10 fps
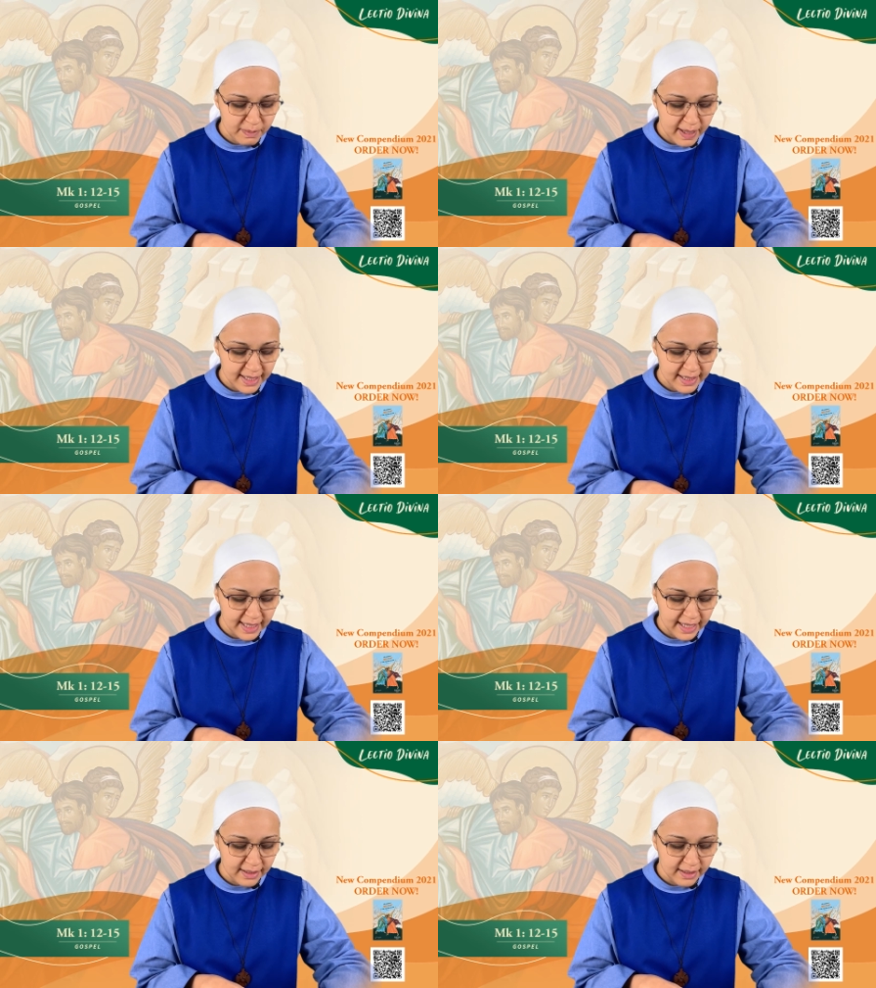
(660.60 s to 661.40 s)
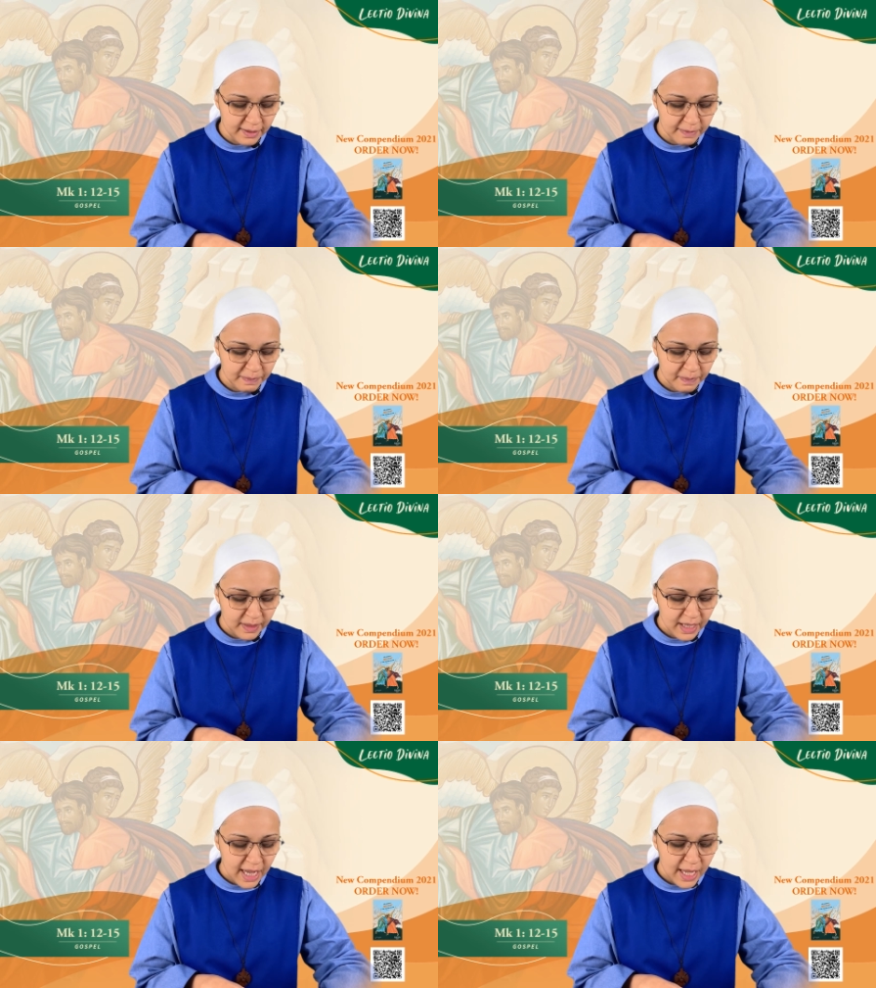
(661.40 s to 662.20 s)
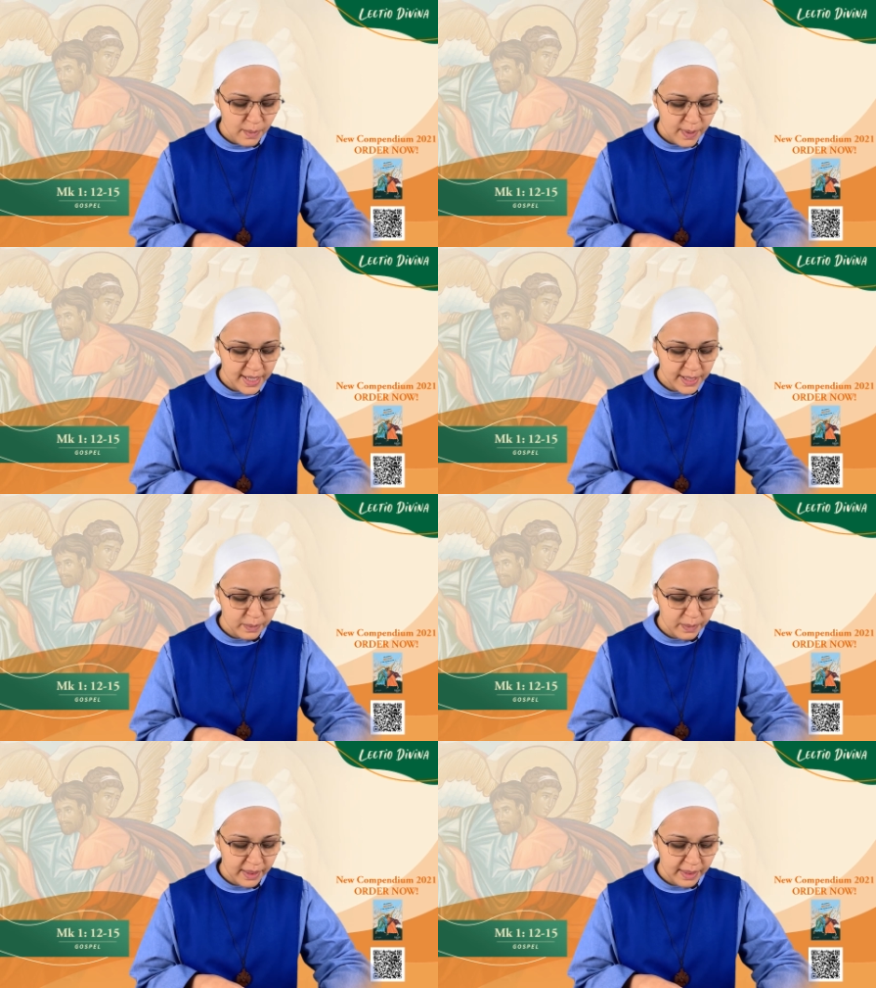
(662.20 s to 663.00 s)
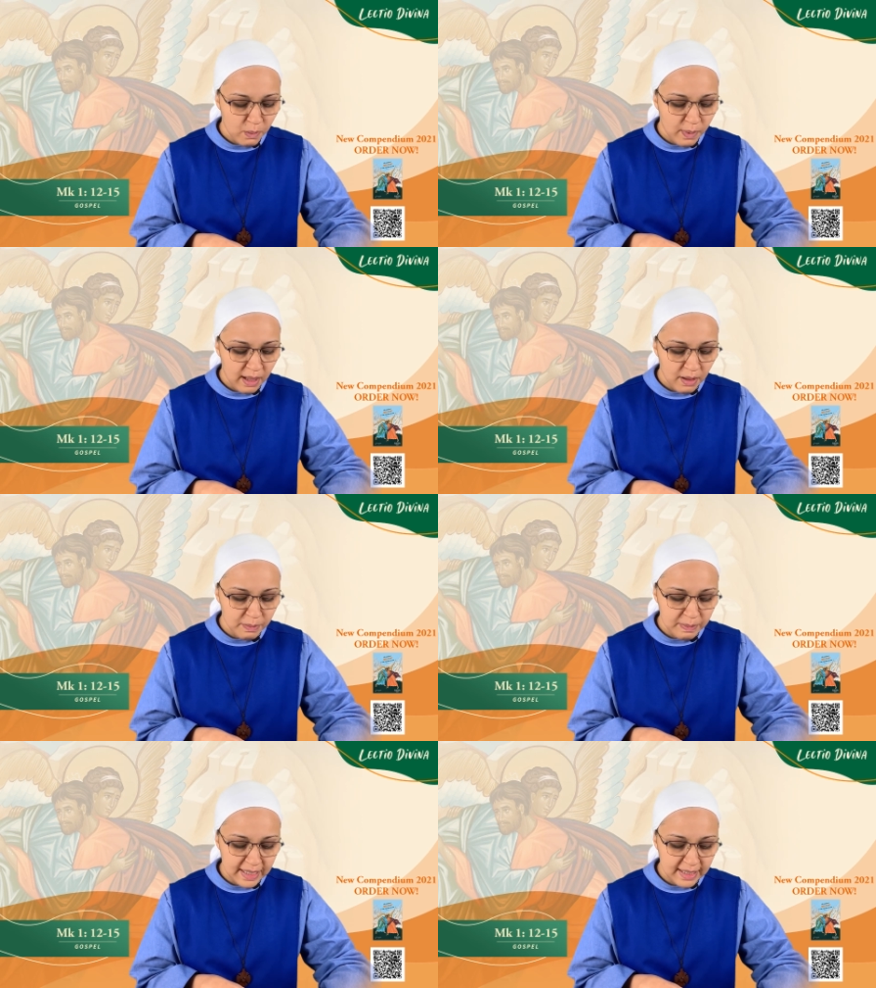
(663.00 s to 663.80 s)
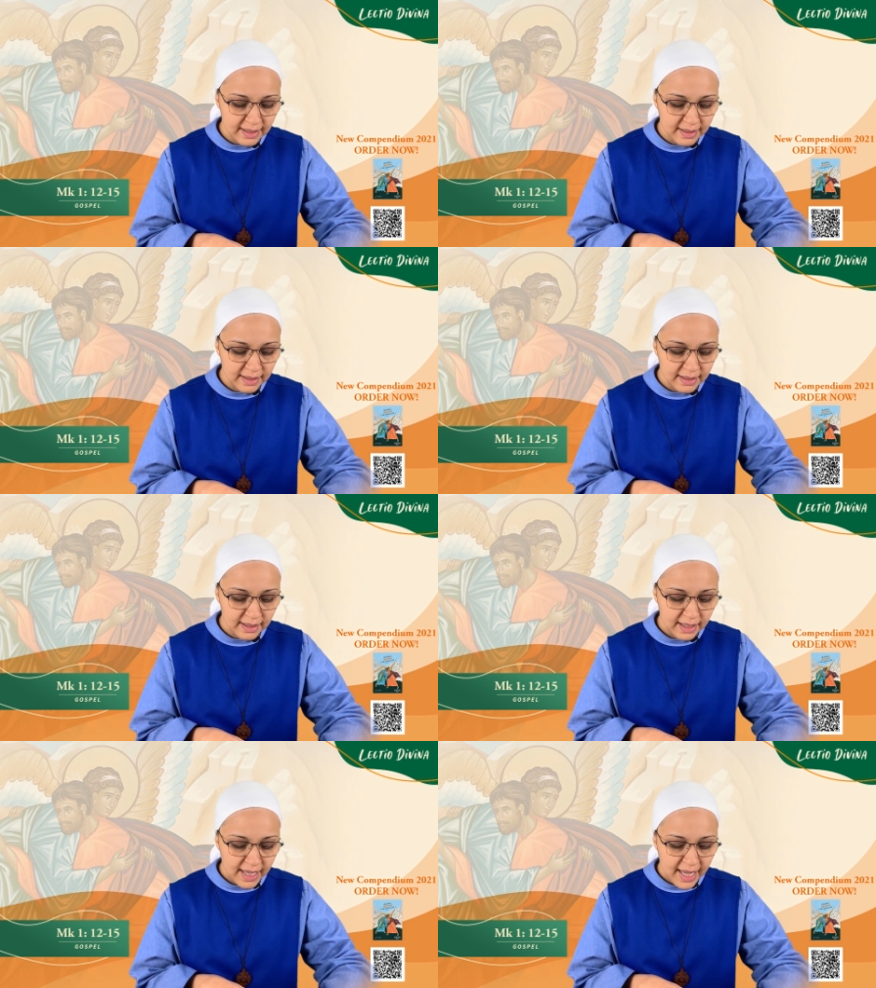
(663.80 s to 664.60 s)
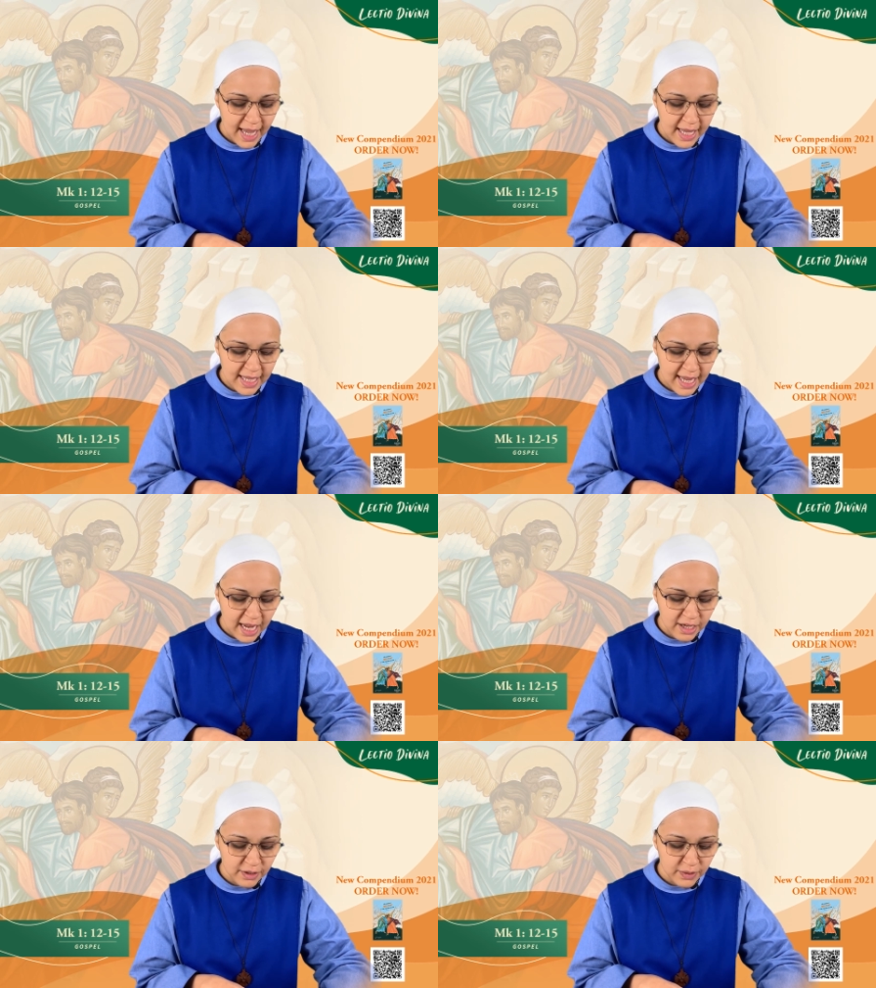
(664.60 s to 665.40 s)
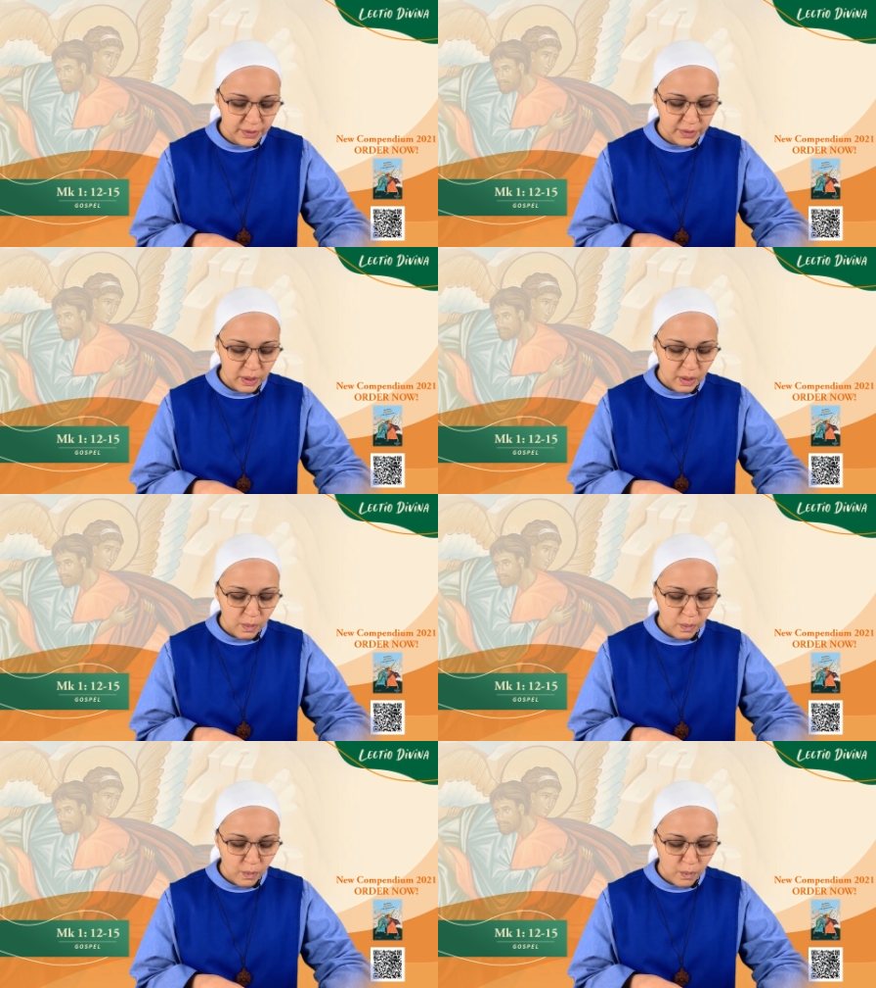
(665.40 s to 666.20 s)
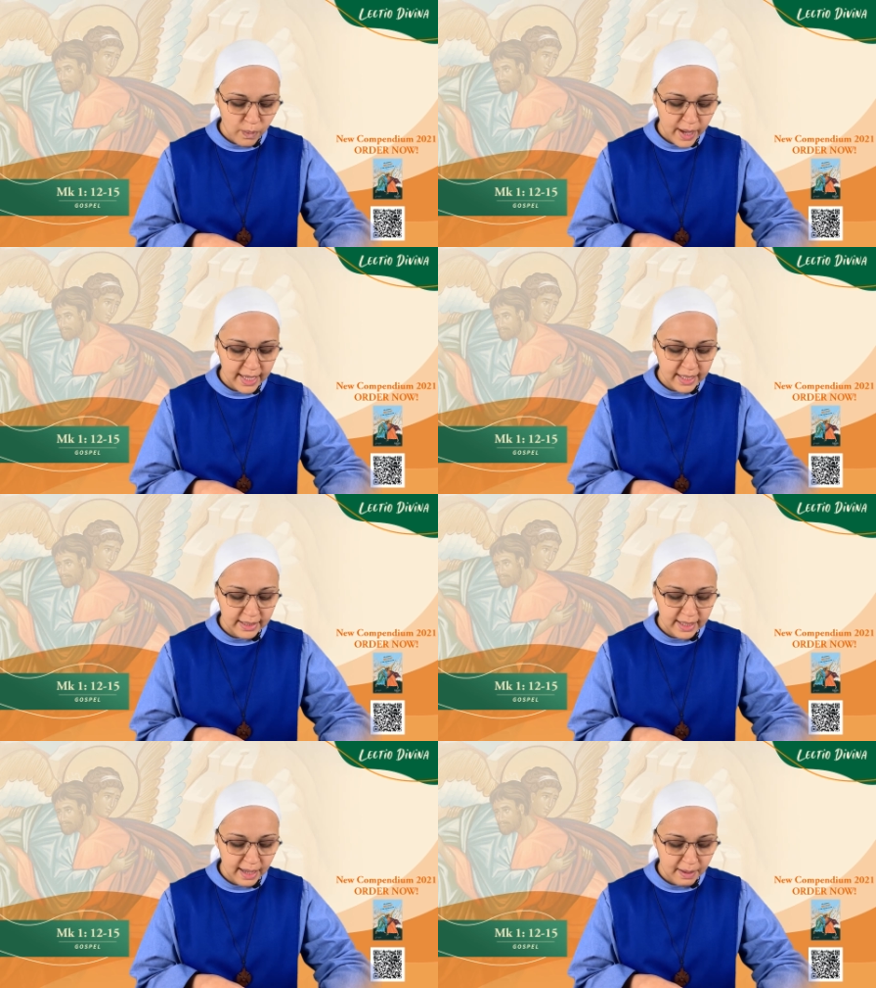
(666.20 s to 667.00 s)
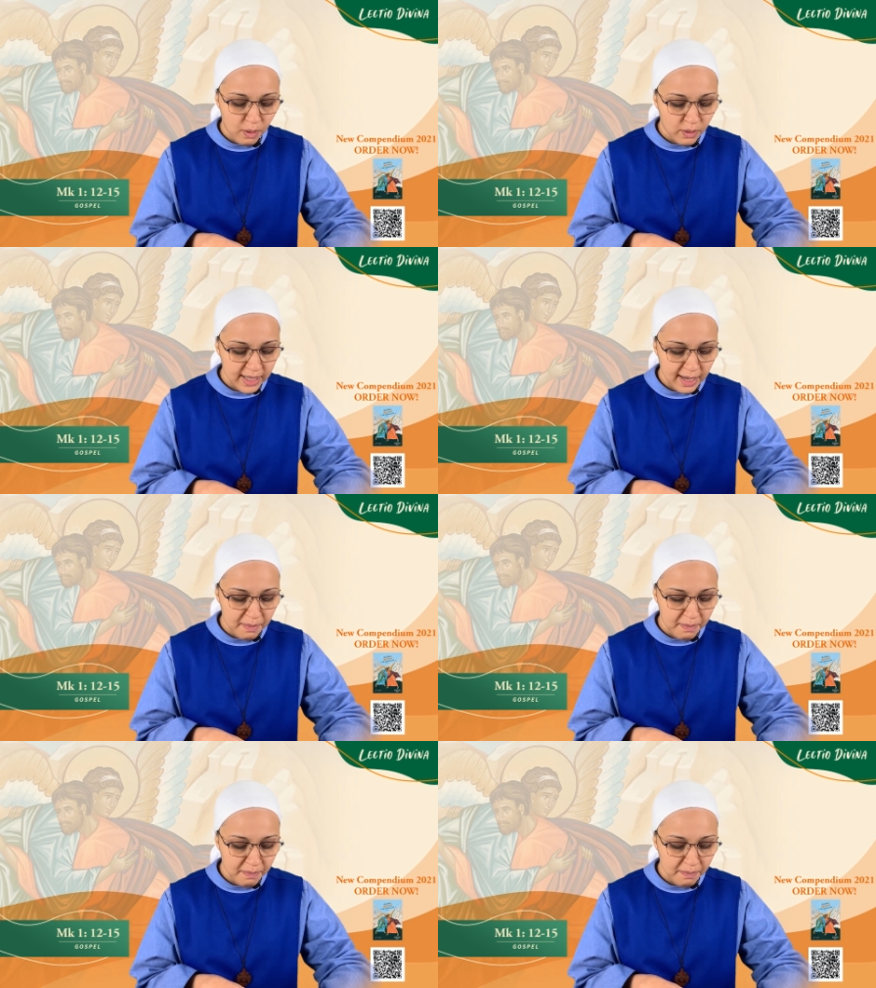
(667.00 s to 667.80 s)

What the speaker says: by Satan. He was with the wild beasts, and the angels waited on him.